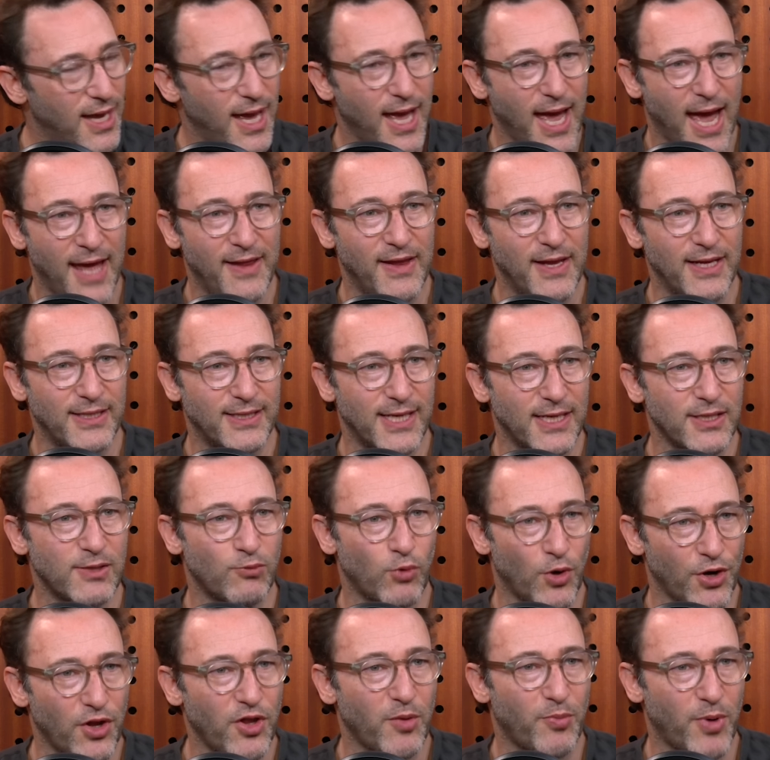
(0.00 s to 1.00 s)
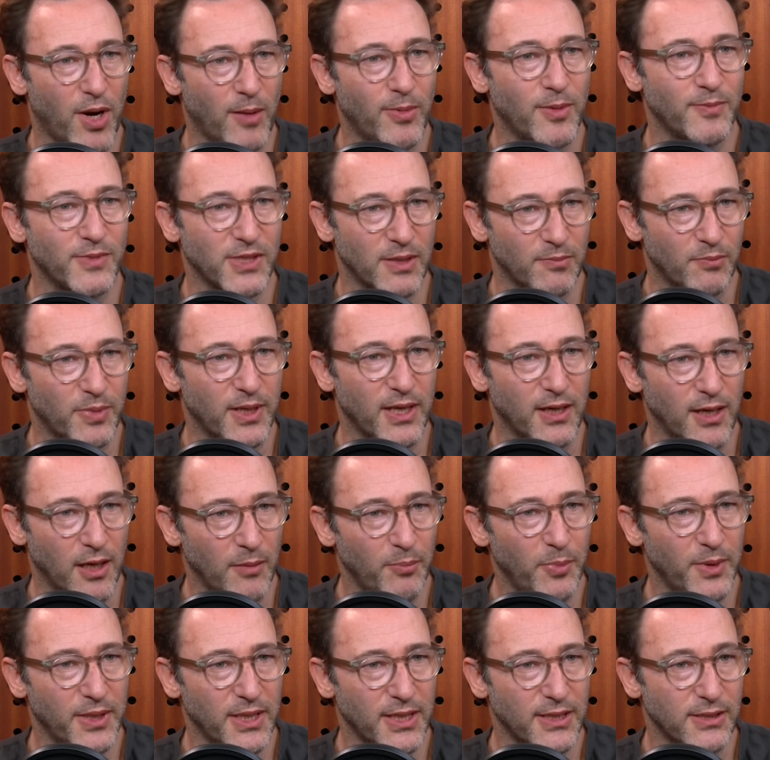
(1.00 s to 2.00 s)
And he says one of the problems in big
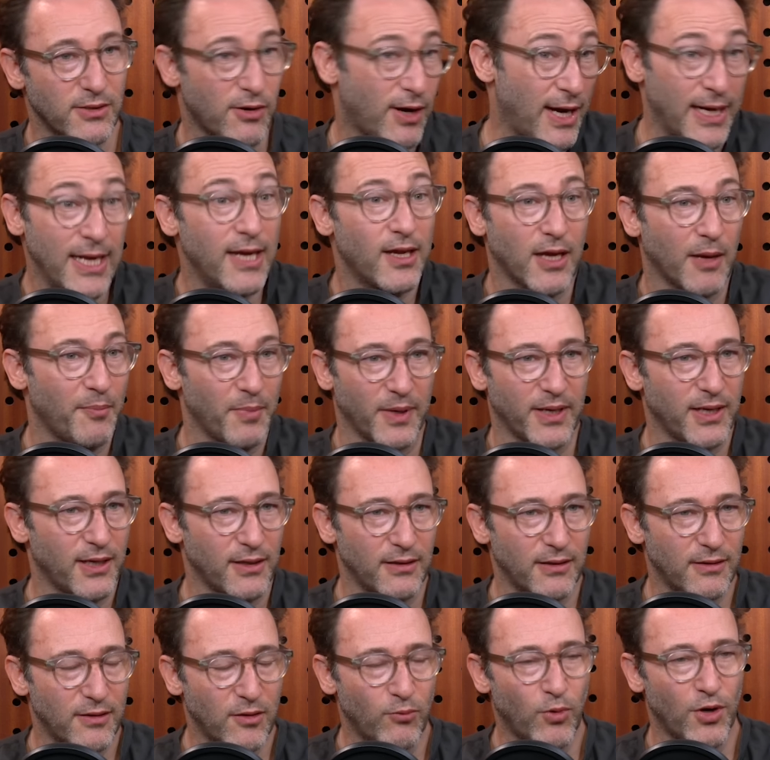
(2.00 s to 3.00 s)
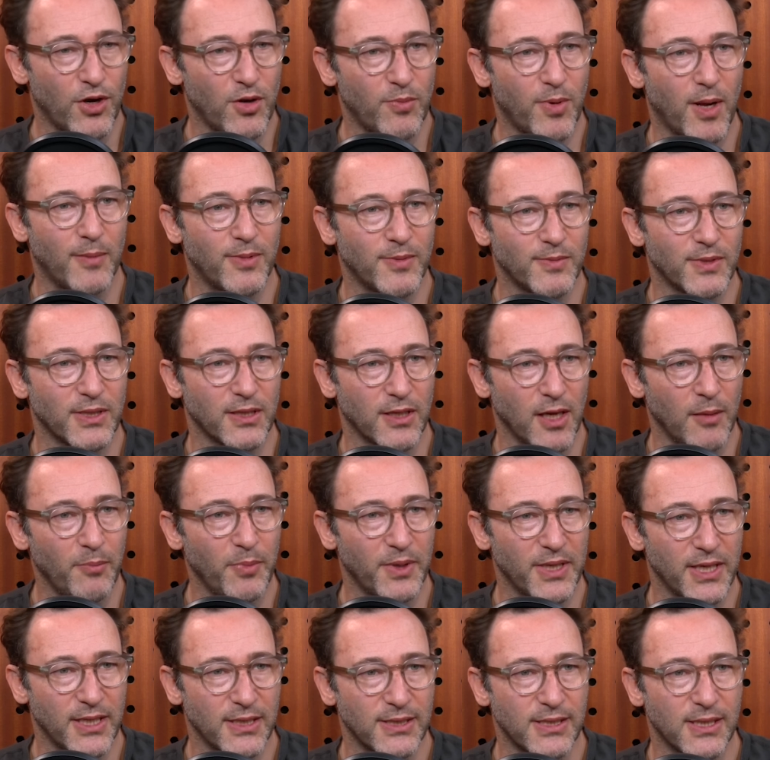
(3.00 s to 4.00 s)
companies, or any company, one of the problems in
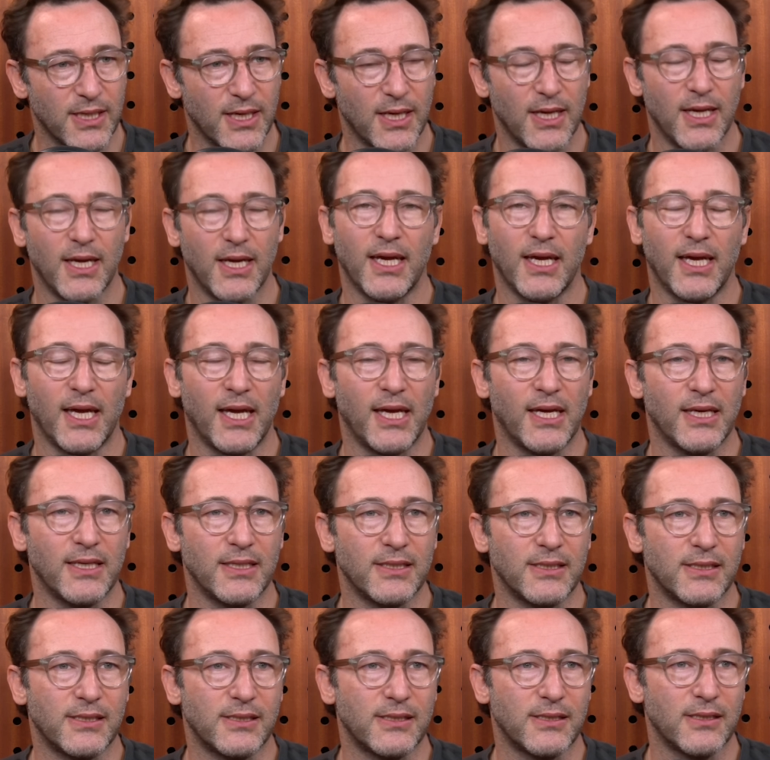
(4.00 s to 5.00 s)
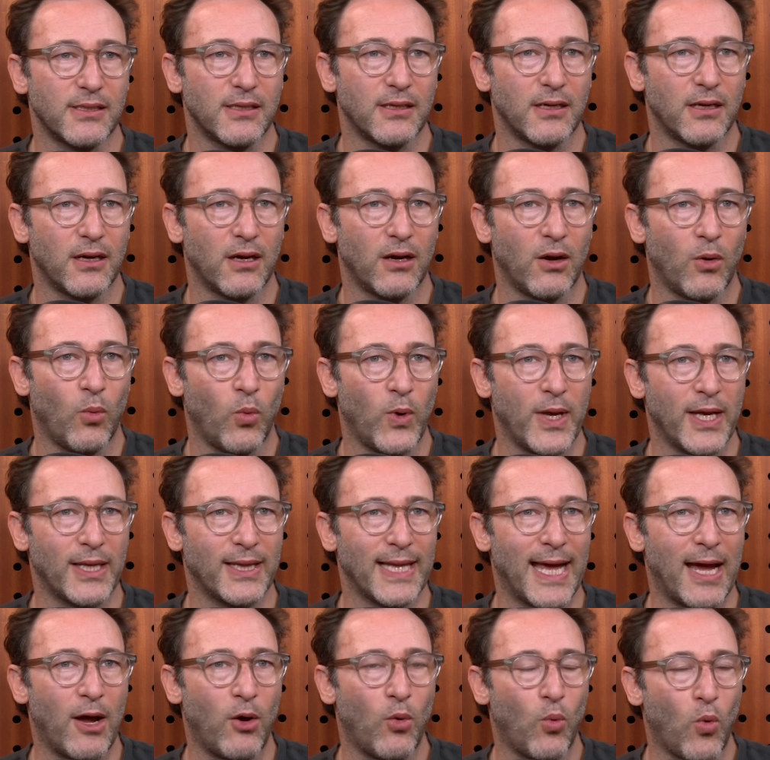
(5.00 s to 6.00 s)
companies is we
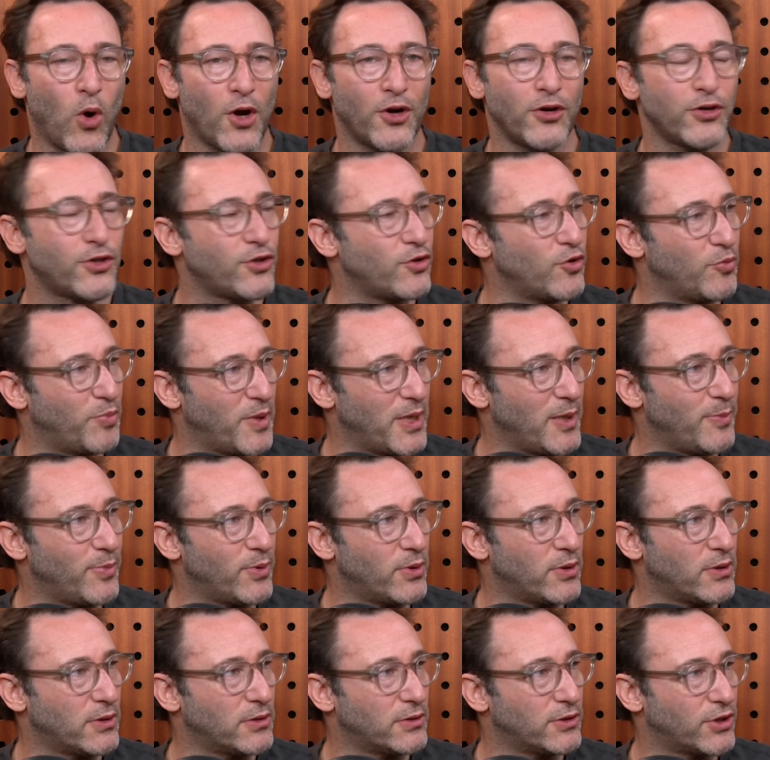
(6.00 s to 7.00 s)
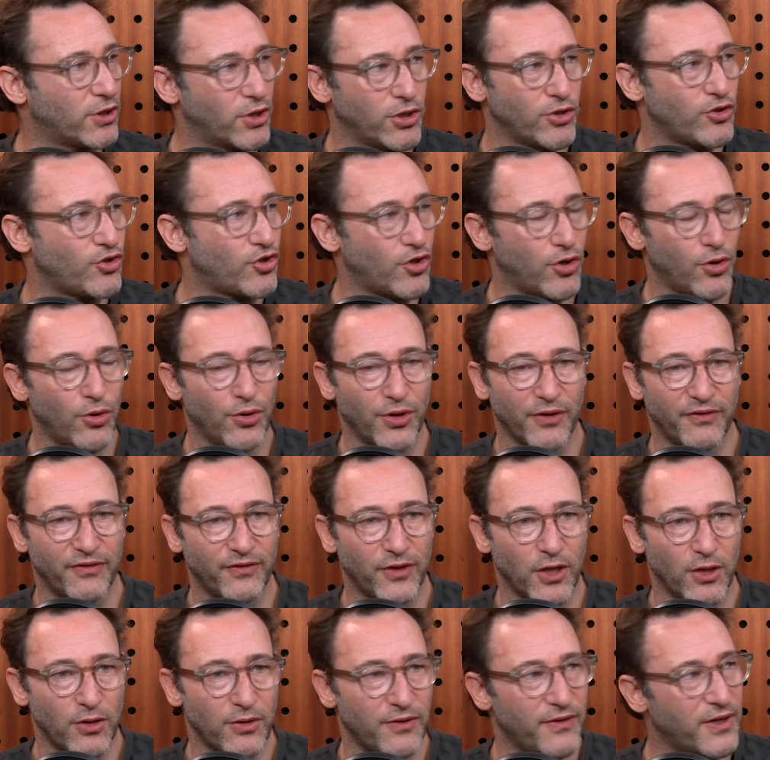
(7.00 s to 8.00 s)
allow one or two people to control the
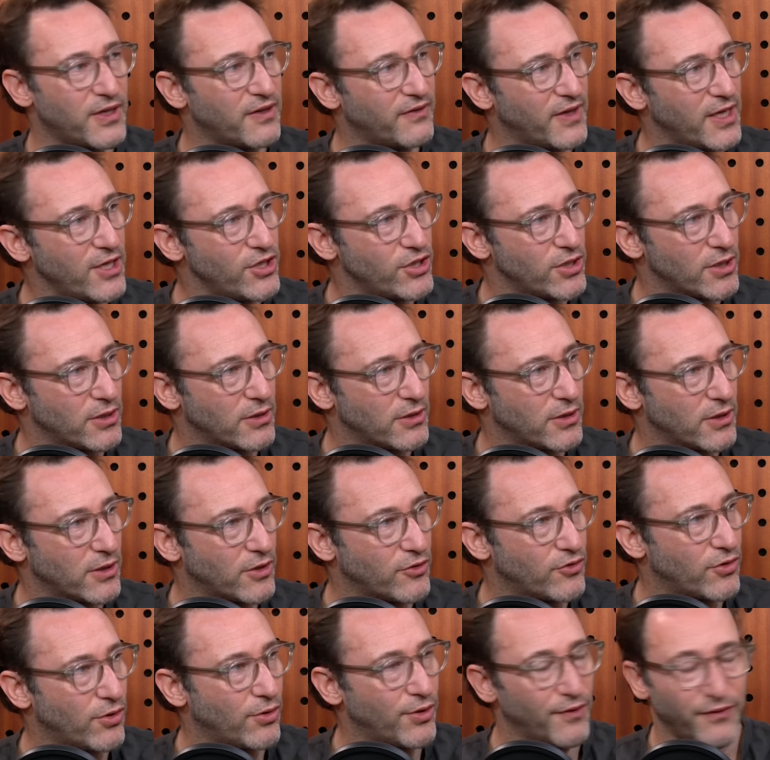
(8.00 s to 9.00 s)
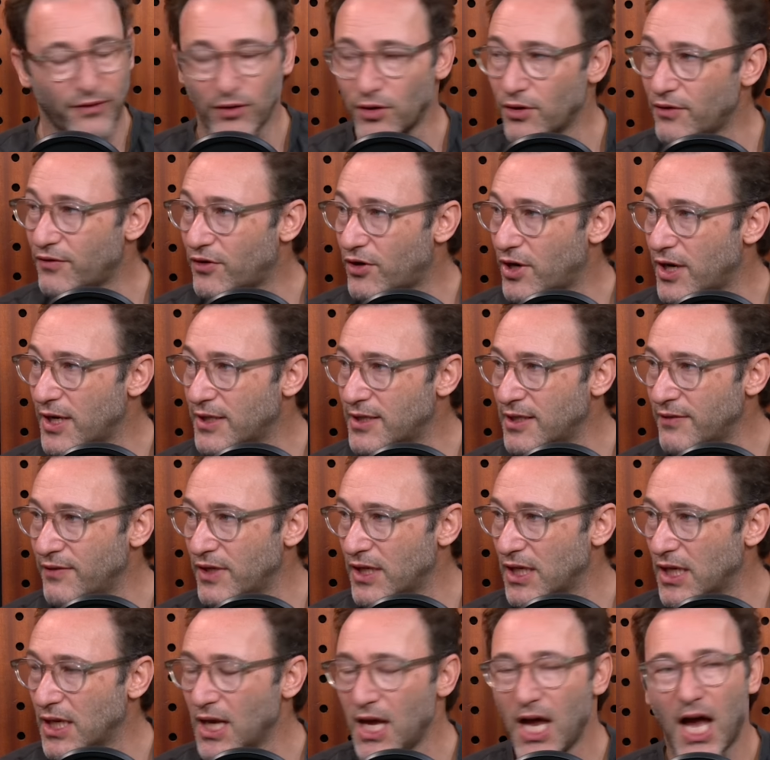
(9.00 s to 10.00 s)
flow of innovation, to control the flow of
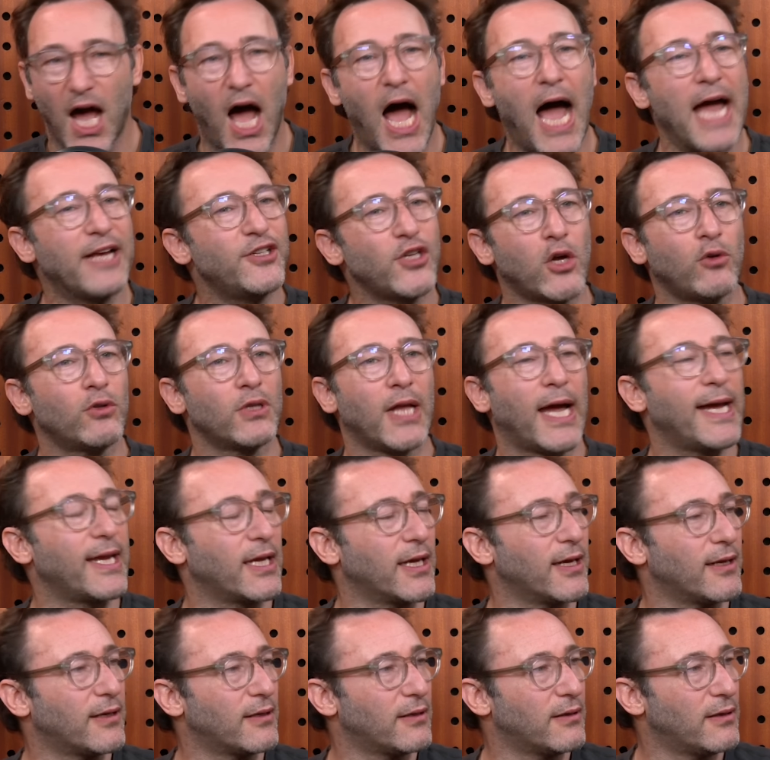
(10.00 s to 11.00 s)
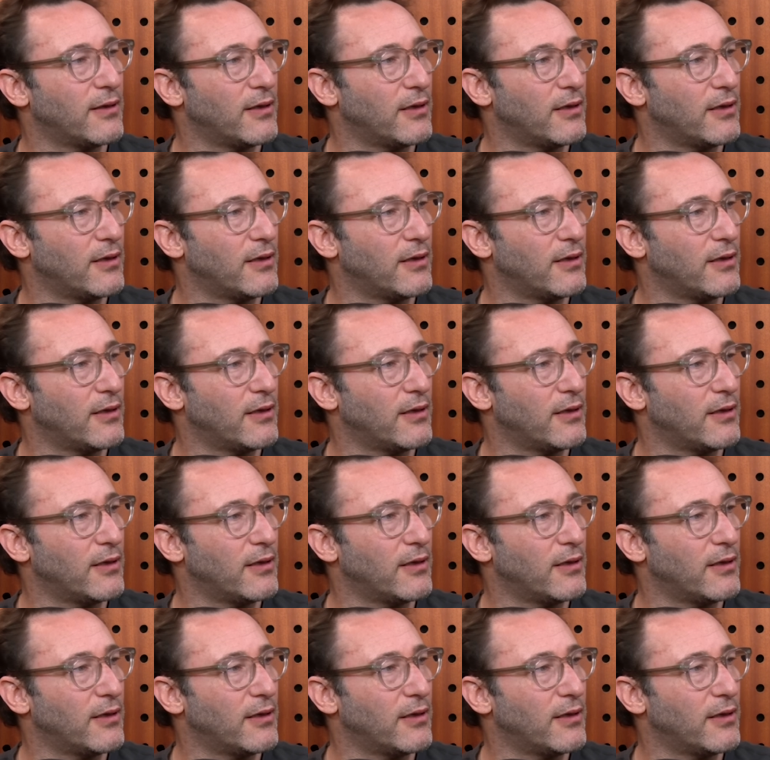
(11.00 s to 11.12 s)
creativity. I don't like it.